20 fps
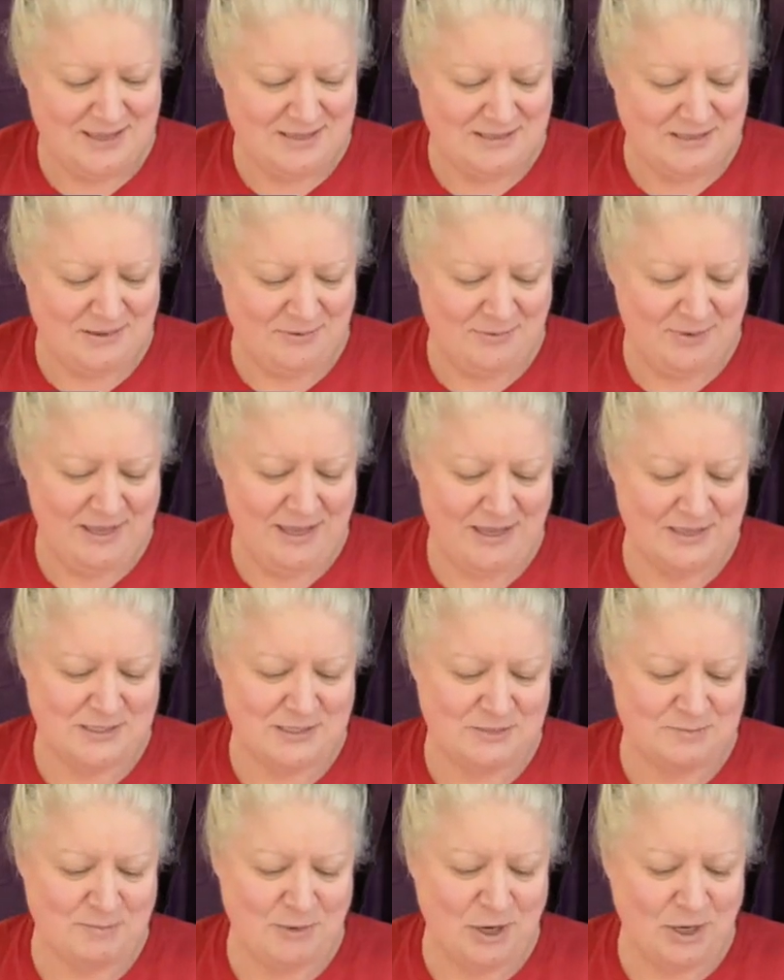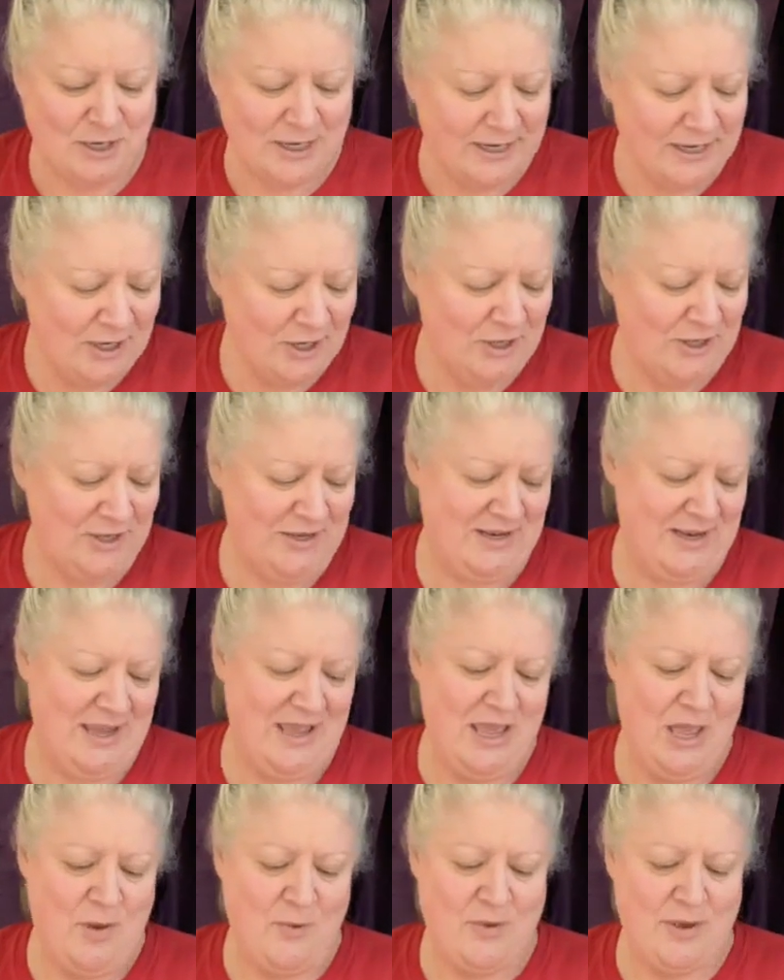So we are sparkling on.
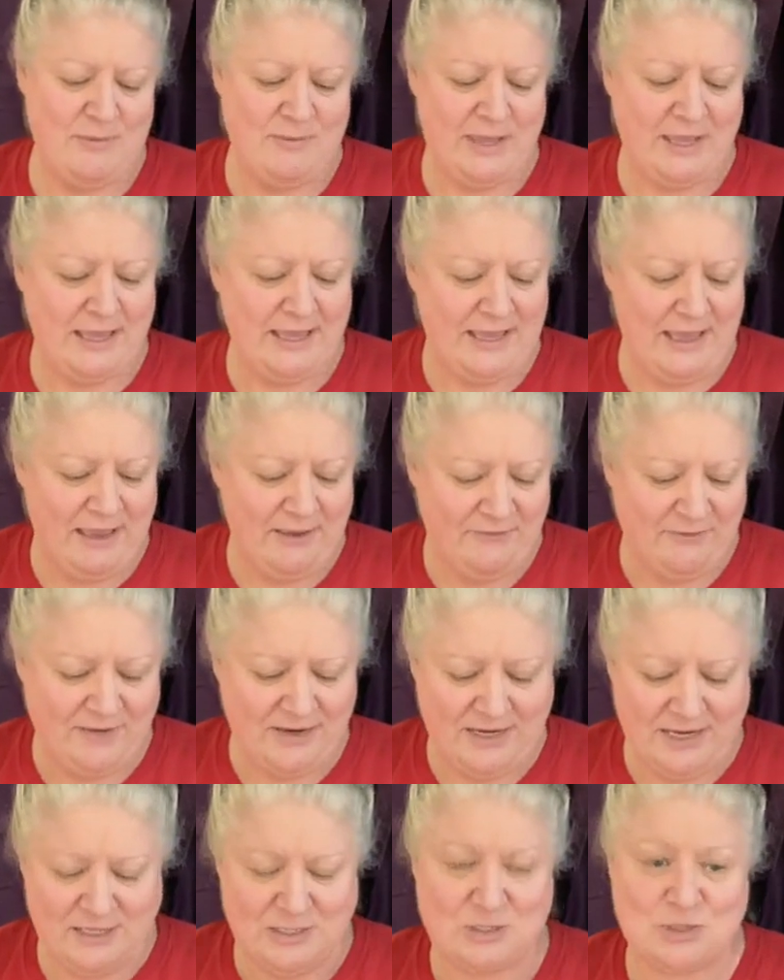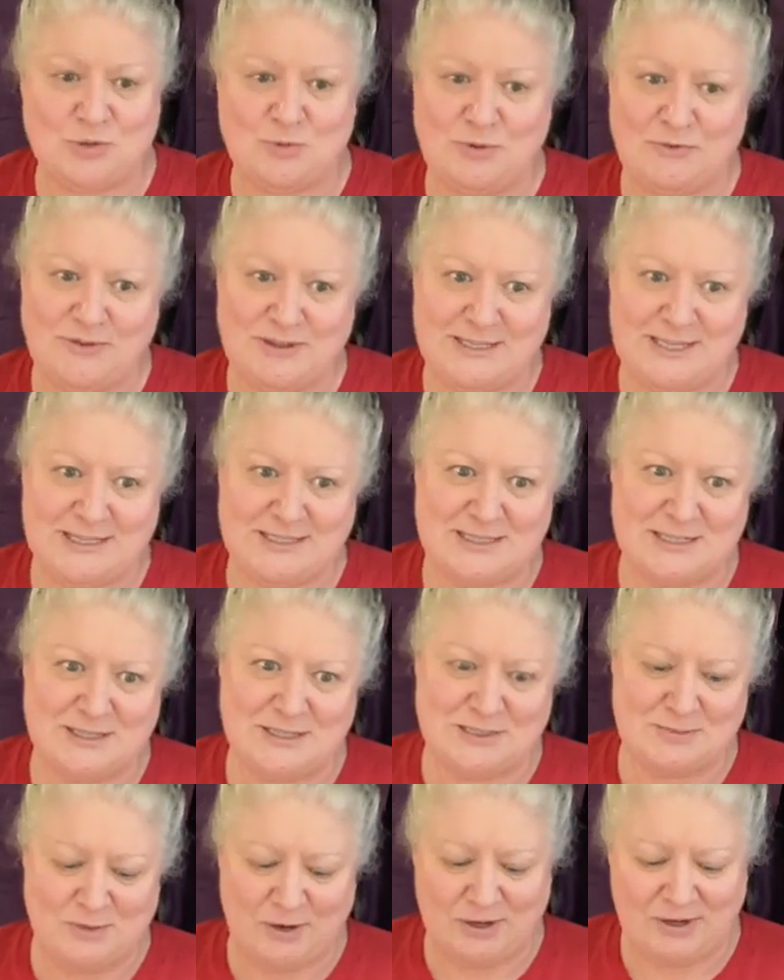We're making every day super fantastic
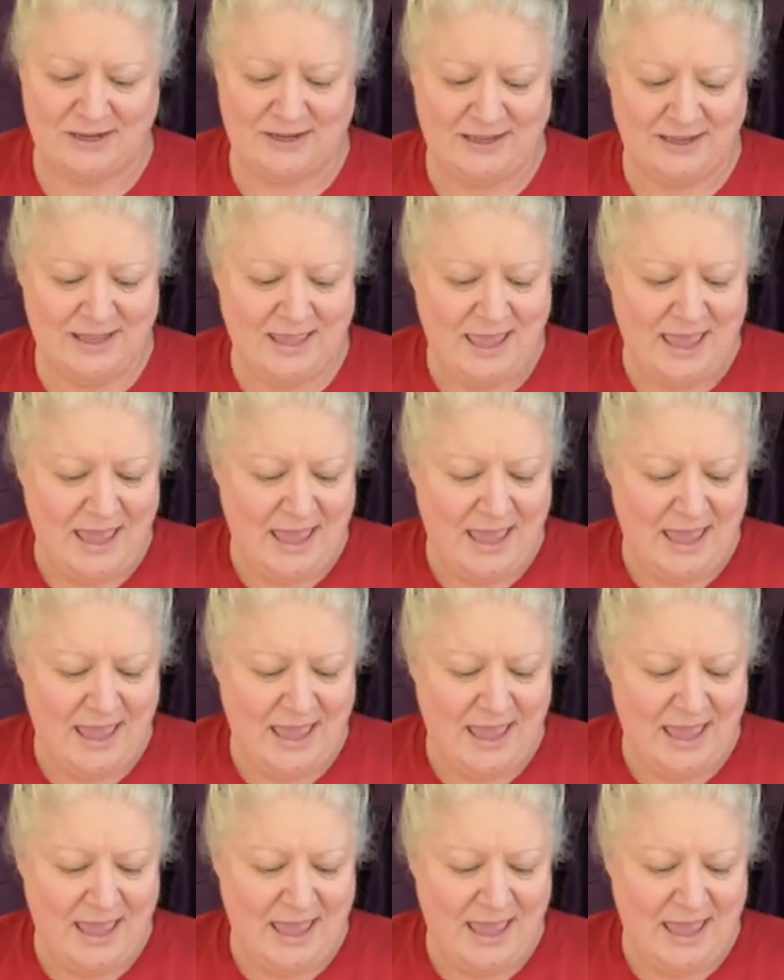and sparkling.